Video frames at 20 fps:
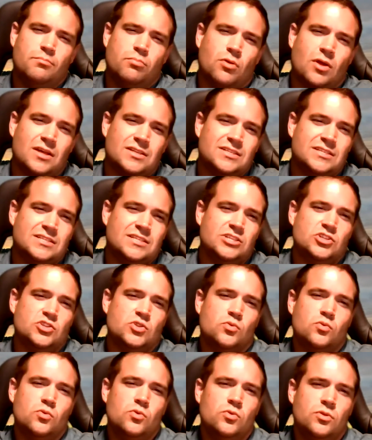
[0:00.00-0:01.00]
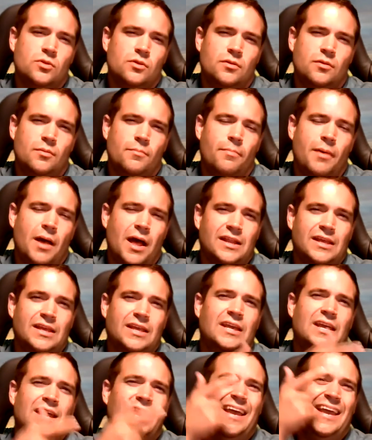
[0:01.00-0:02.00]
processes through the
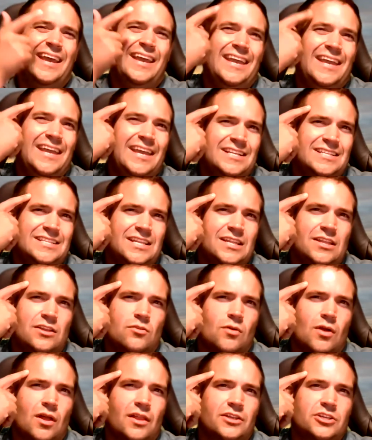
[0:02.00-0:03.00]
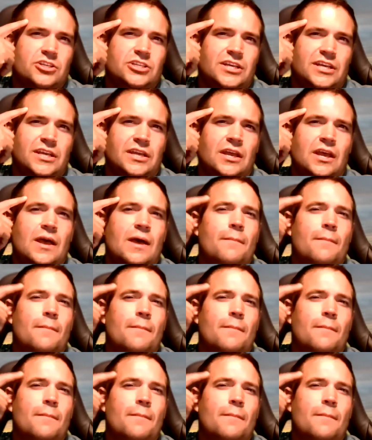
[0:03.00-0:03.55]
body into the neurology,